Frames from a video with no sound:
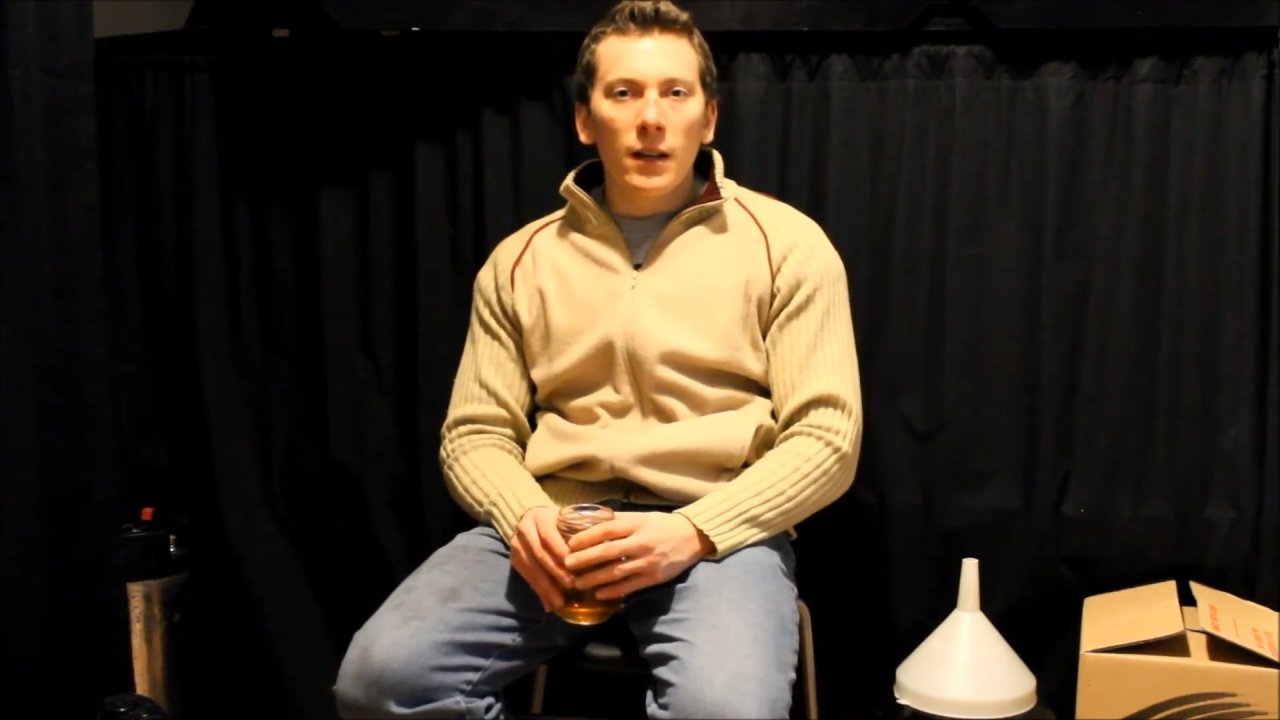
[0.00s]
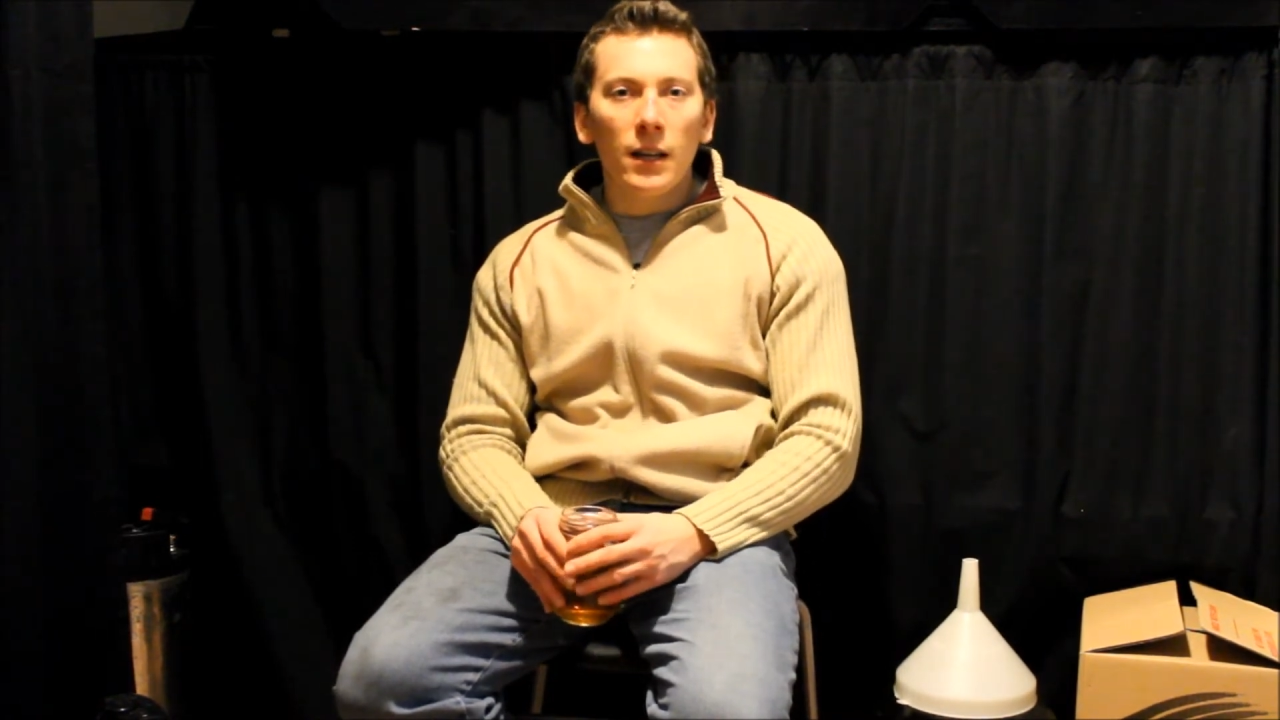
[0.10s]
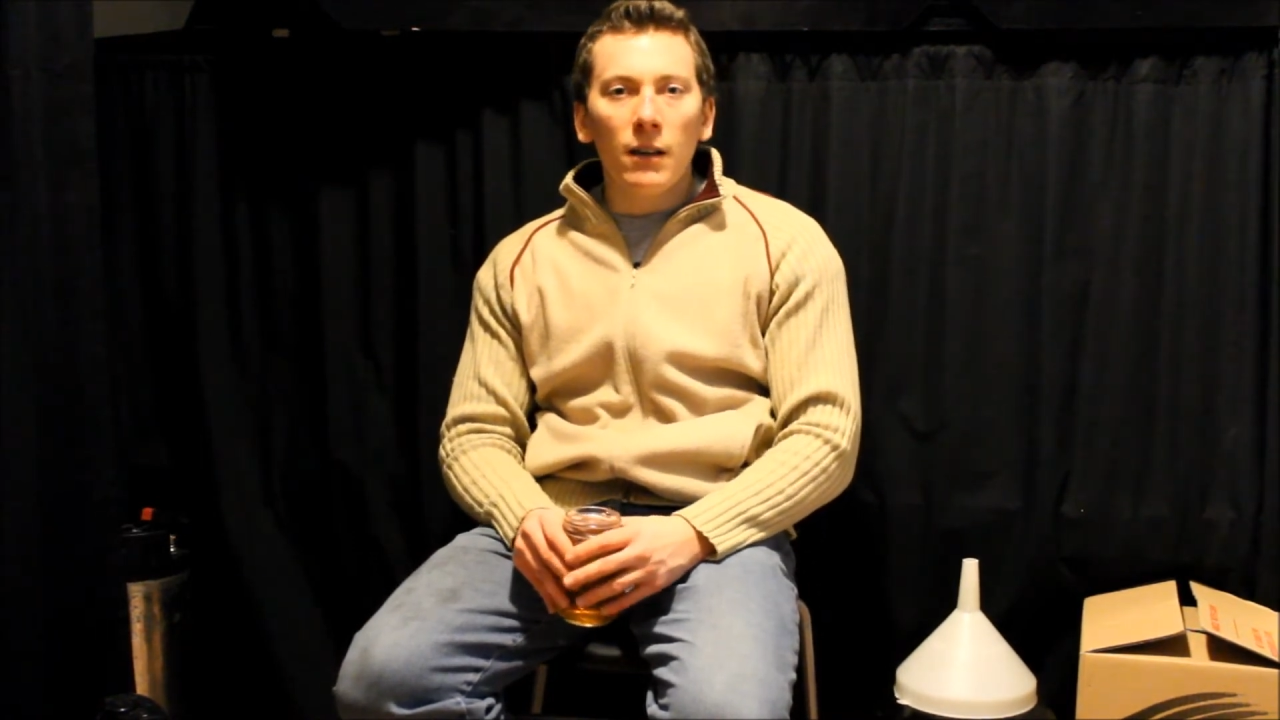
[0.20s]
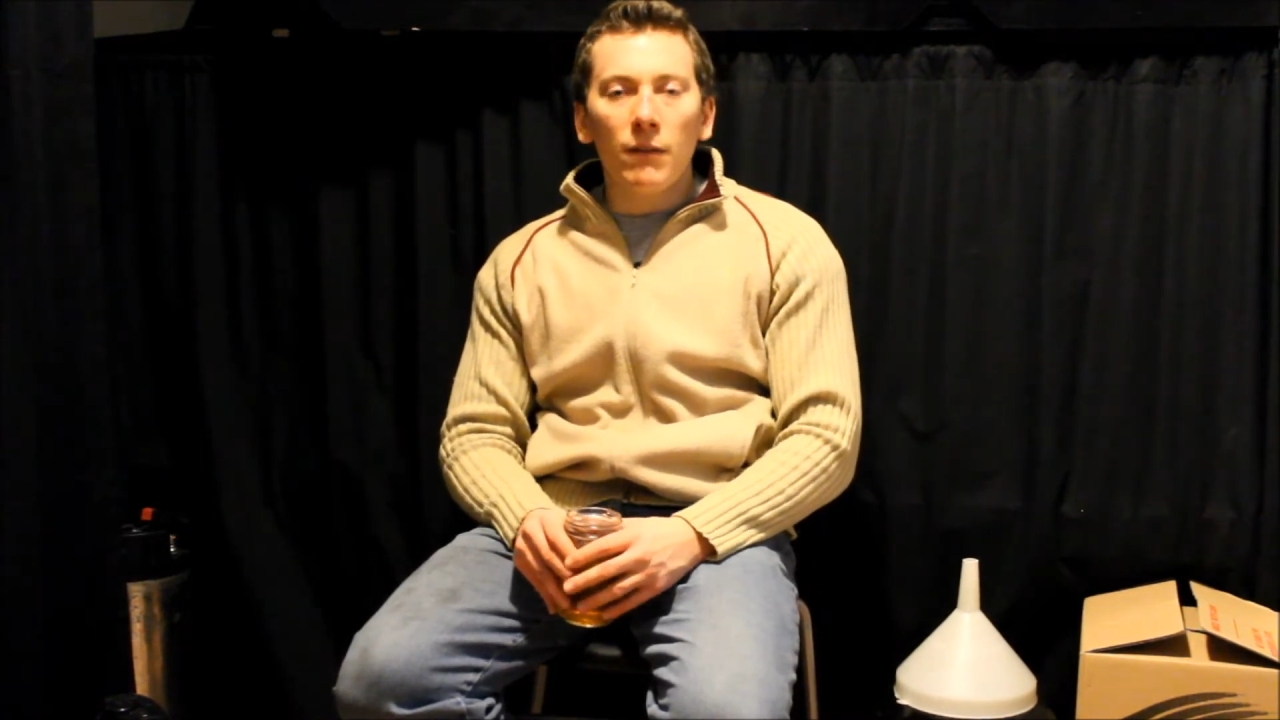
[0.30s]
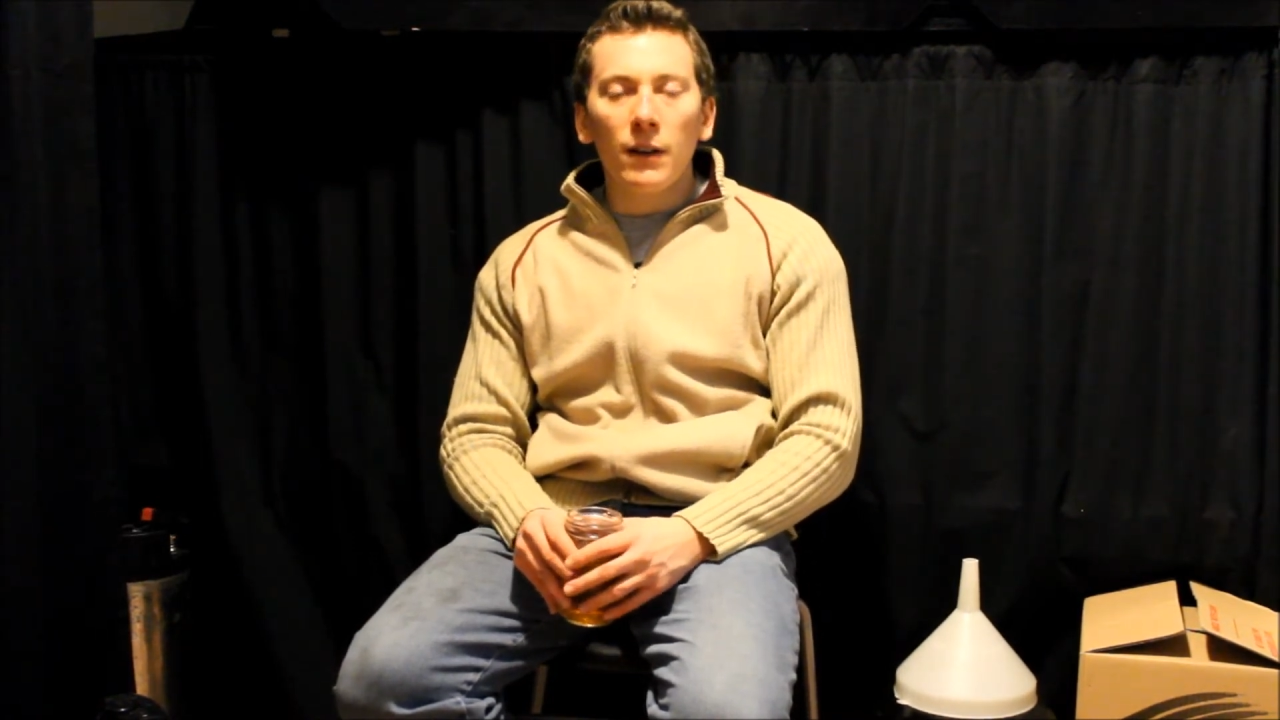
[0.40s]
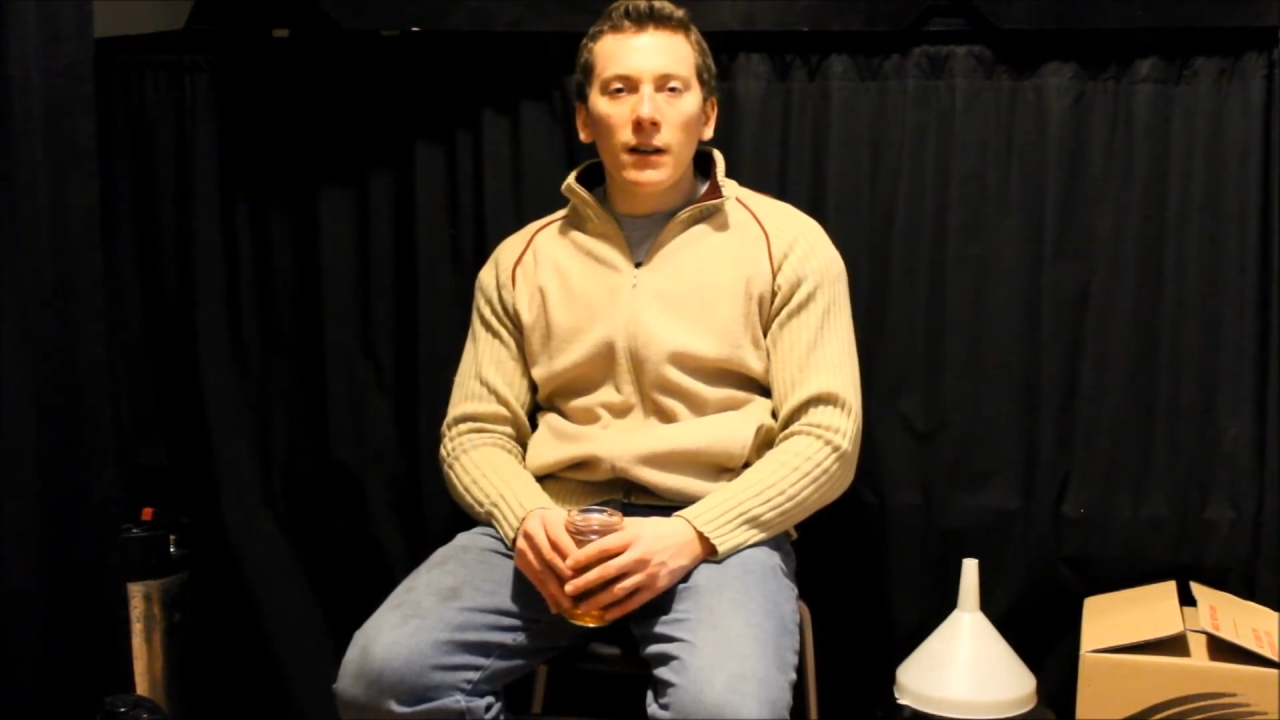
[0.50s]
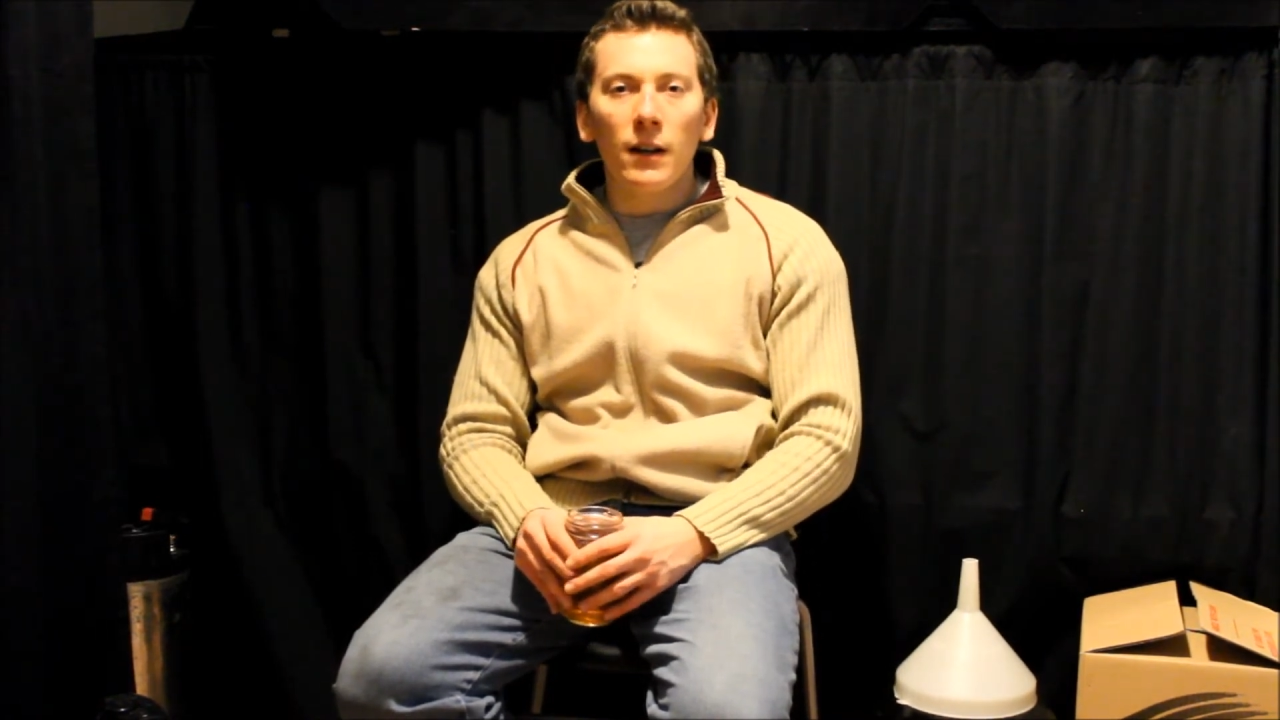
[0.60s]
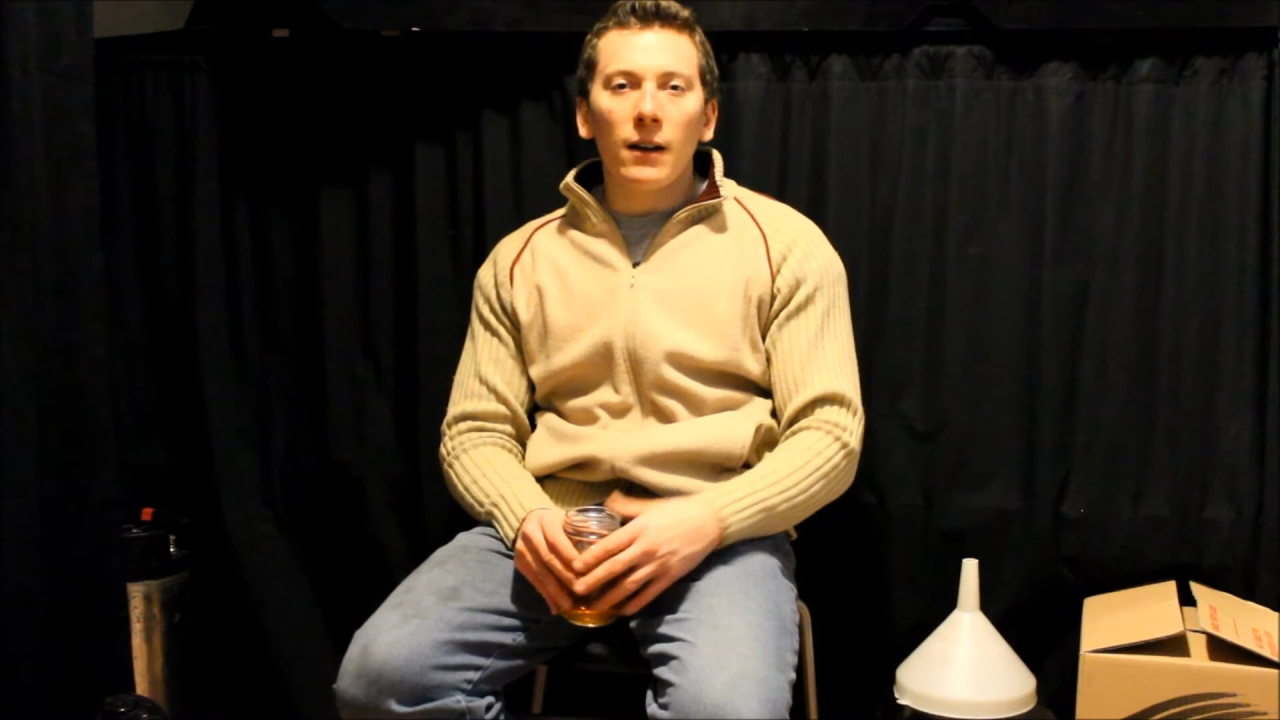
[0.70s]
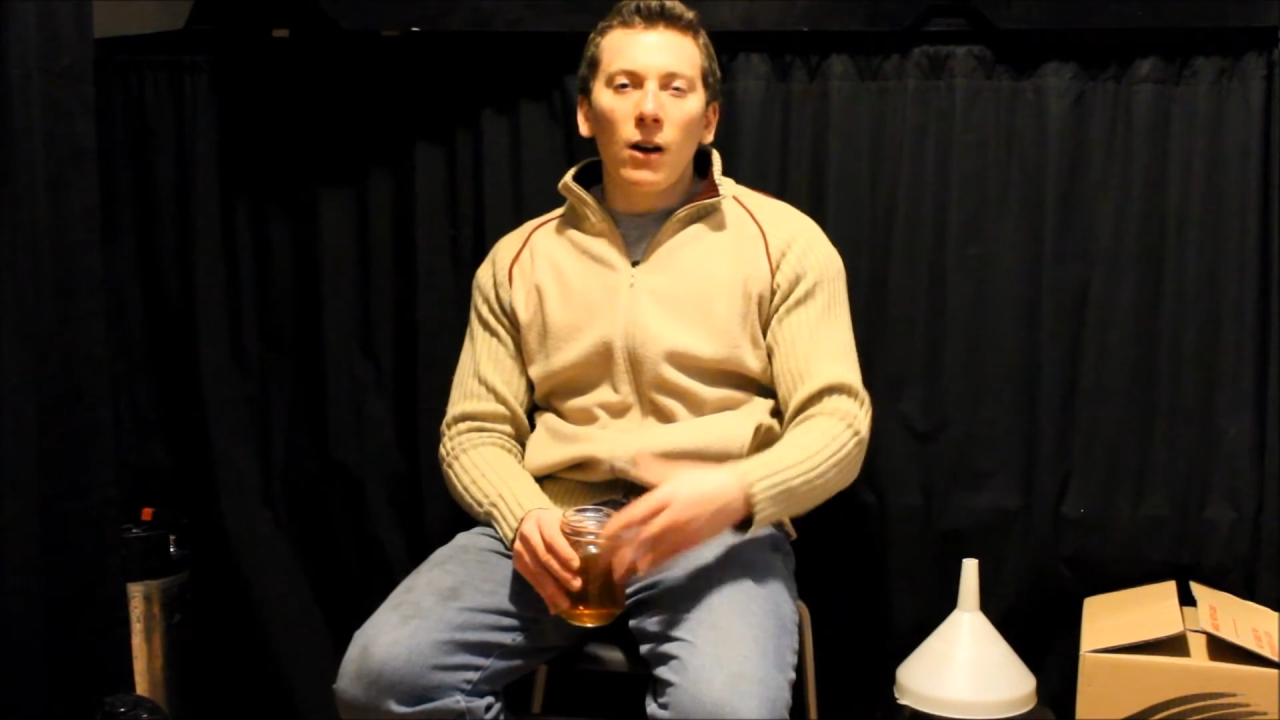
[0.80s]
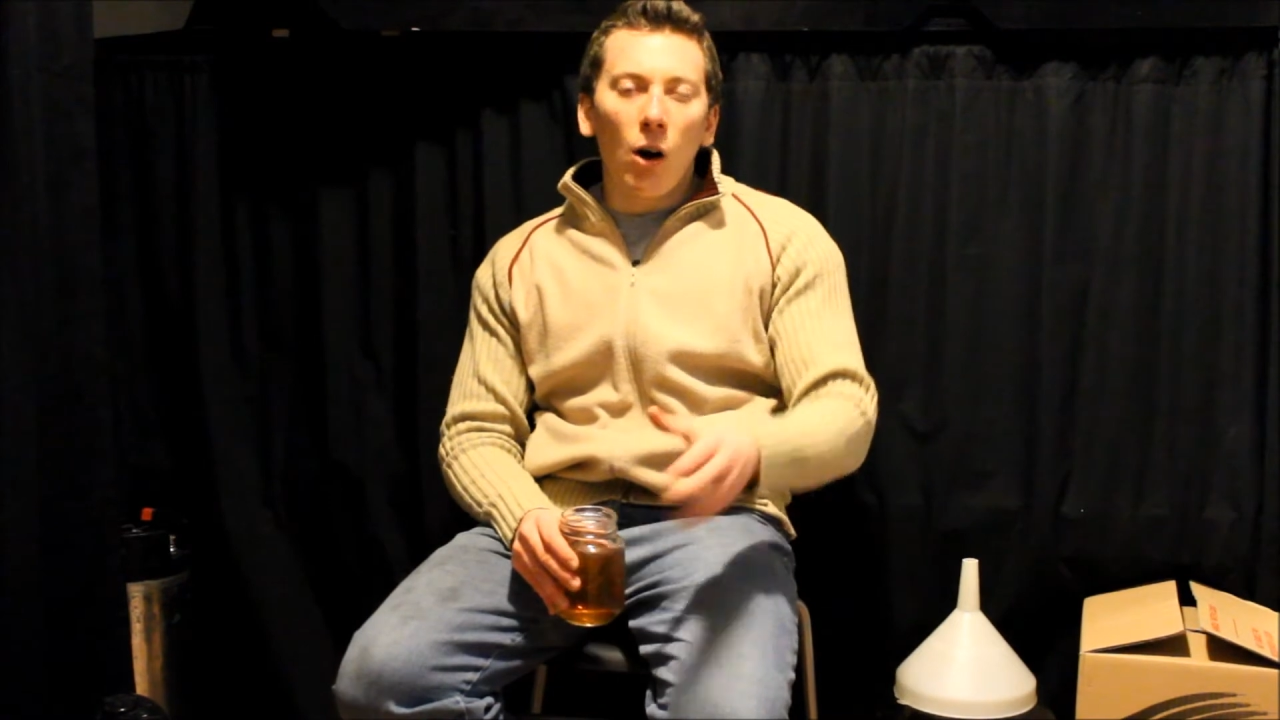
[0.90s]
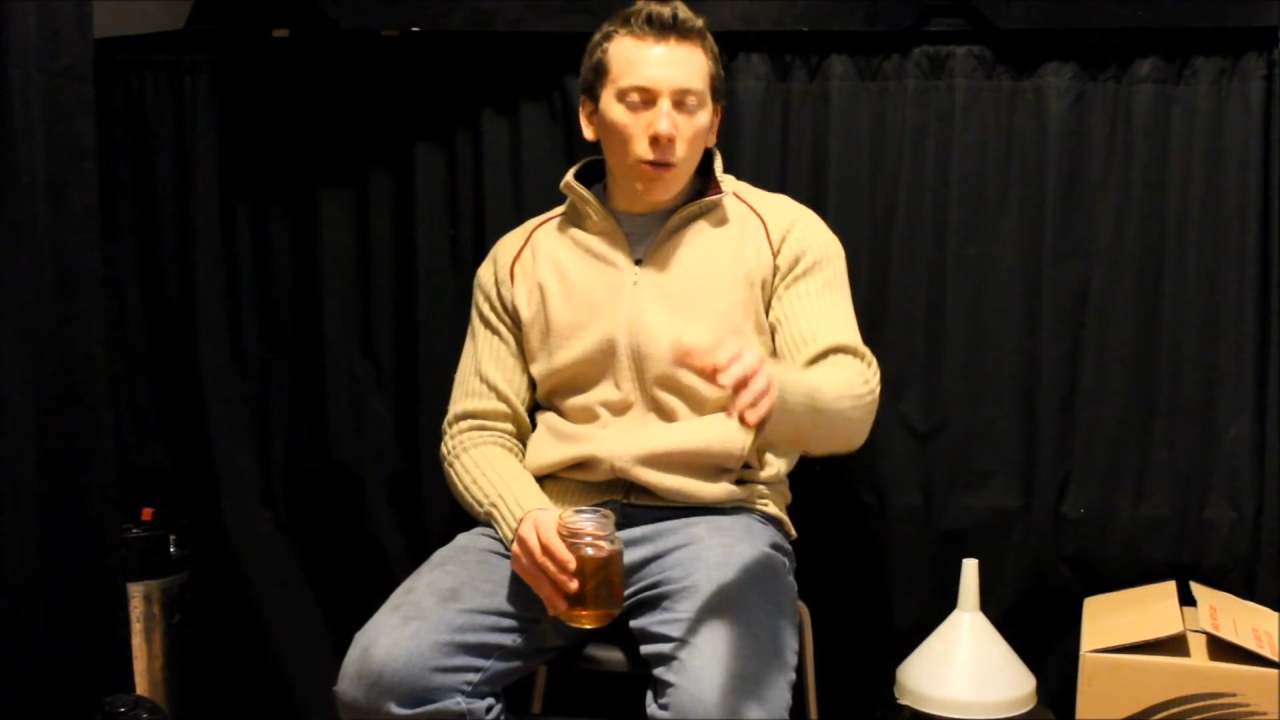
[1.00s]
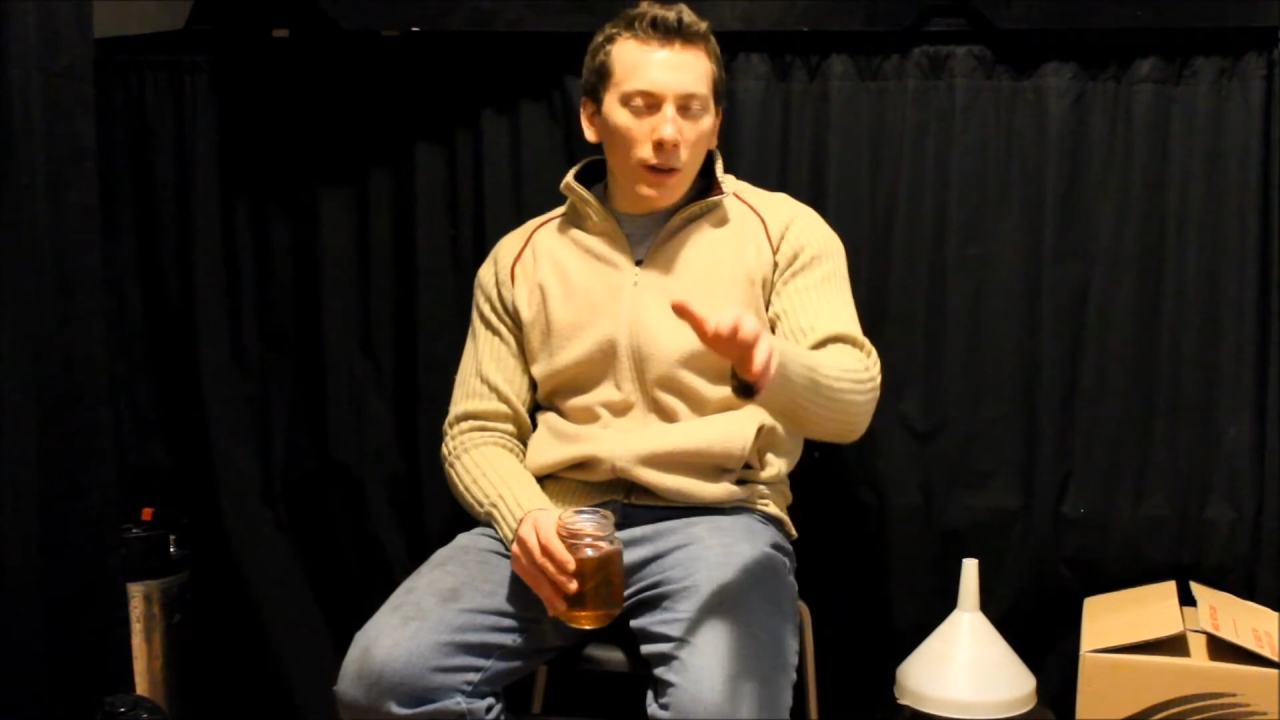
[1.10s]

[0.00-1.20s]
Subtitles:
even, although